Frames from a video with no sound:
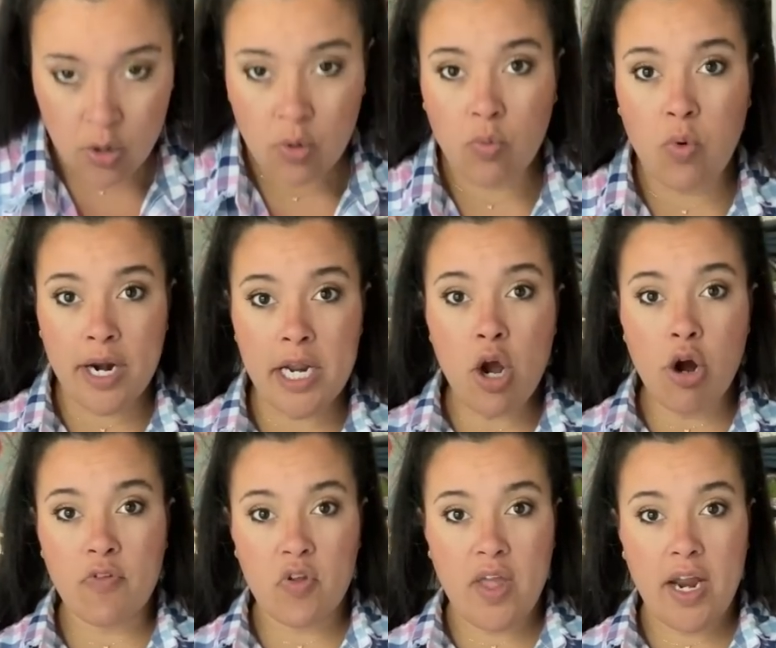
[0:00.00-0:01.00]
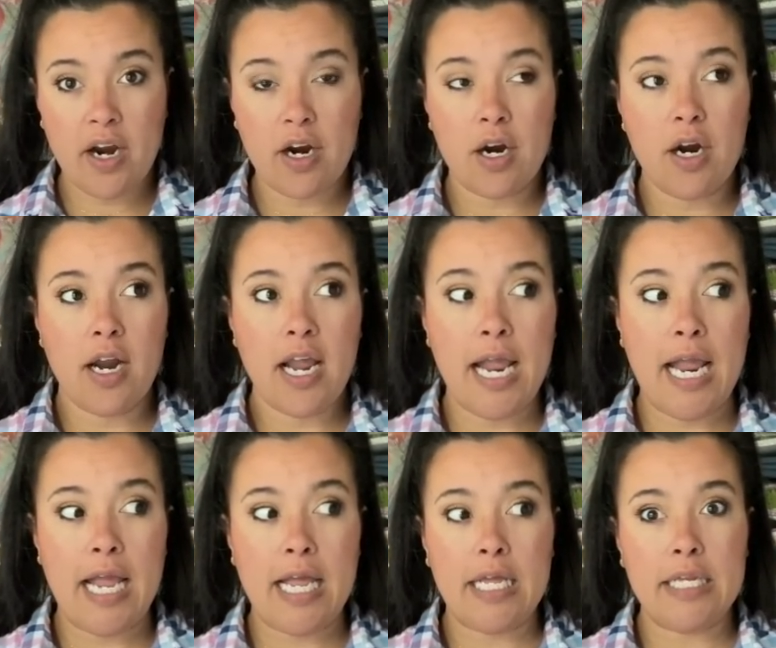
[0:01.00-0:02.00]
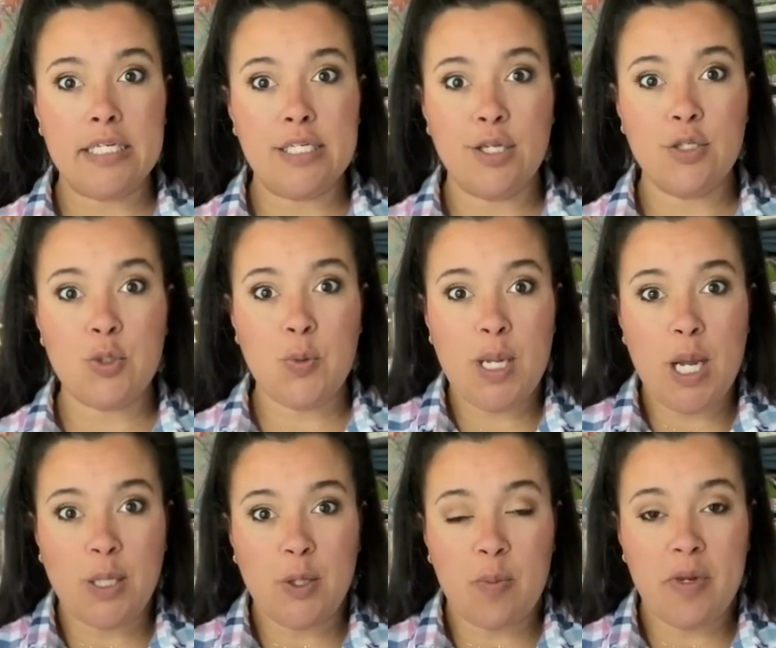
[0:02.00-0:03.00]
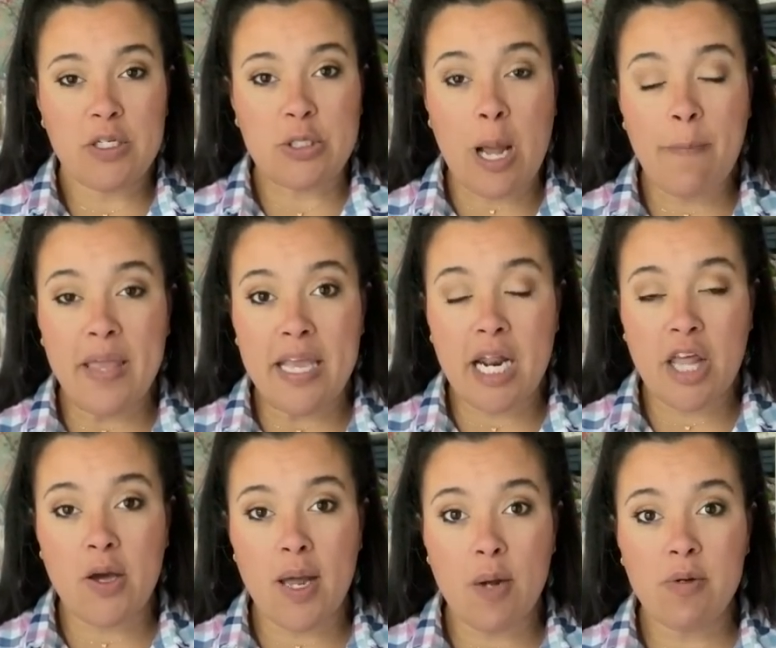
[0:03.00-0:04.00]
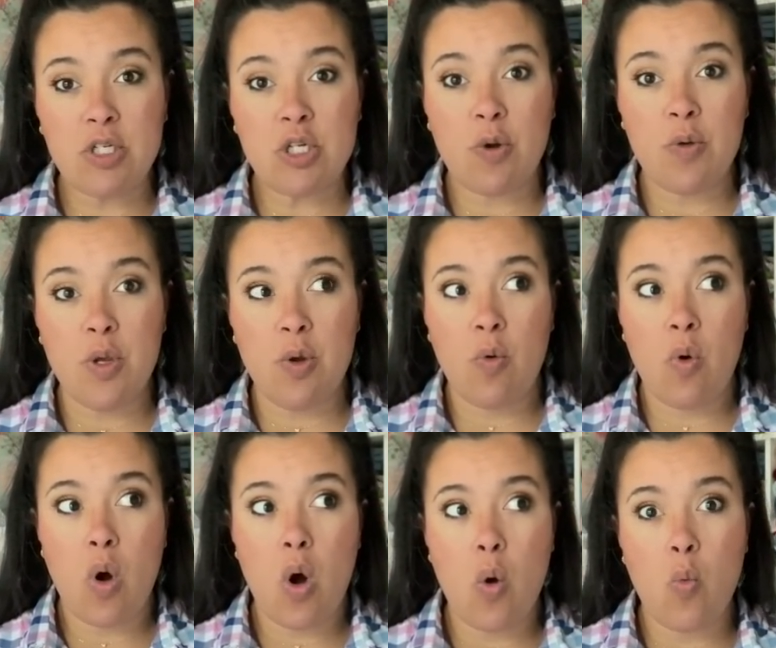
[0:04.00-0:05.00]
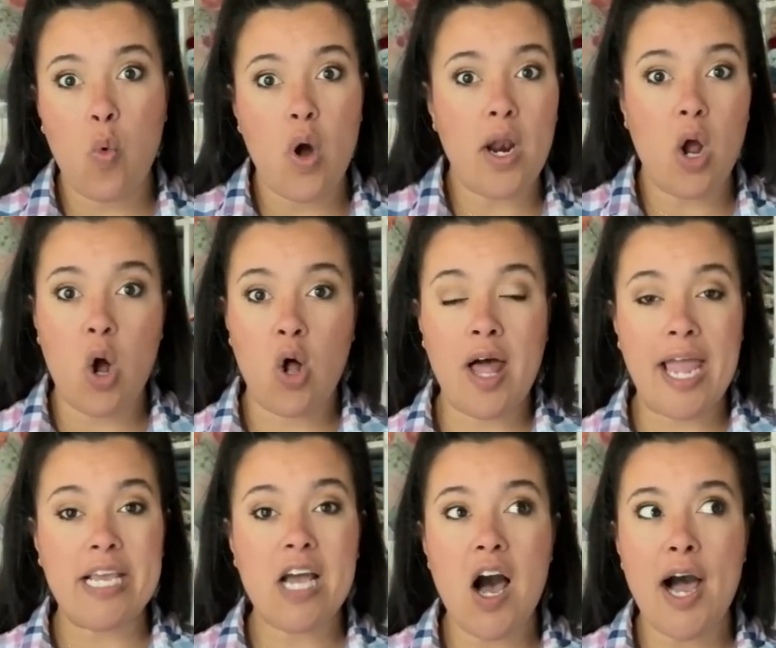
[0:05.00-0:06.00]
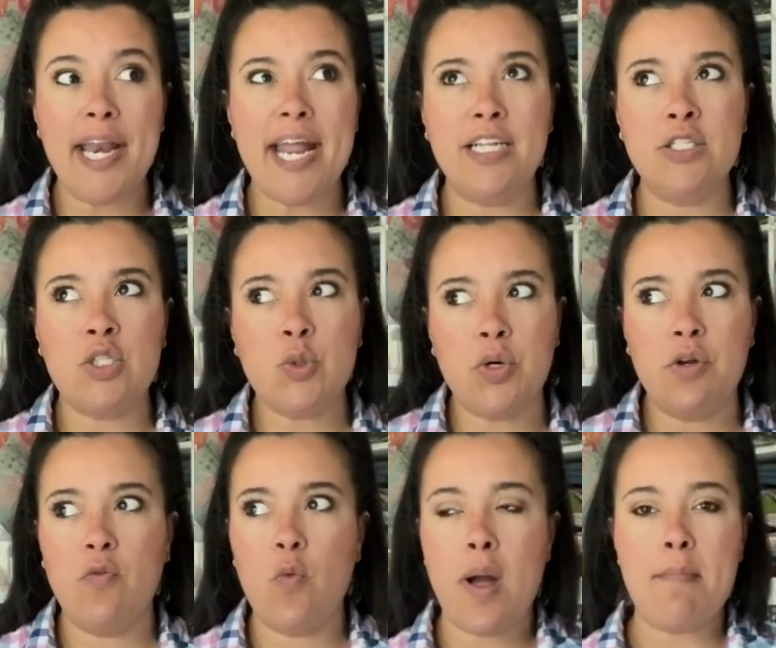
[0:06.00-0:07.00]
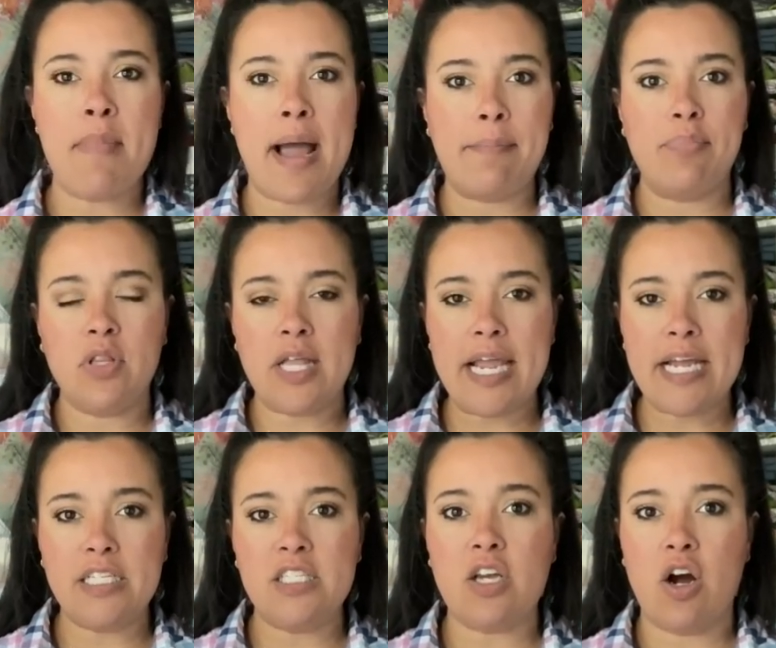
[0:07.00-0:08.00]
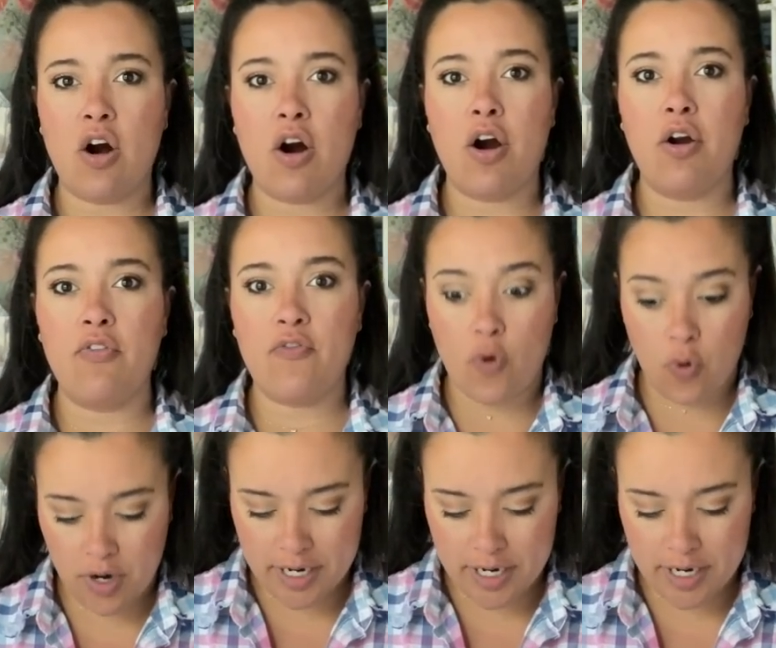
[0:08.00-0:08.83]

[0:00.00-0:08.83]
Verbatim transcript: running over there and doing a little bit of shopping. And I thought I would show you what all I got and sort of what my plans are for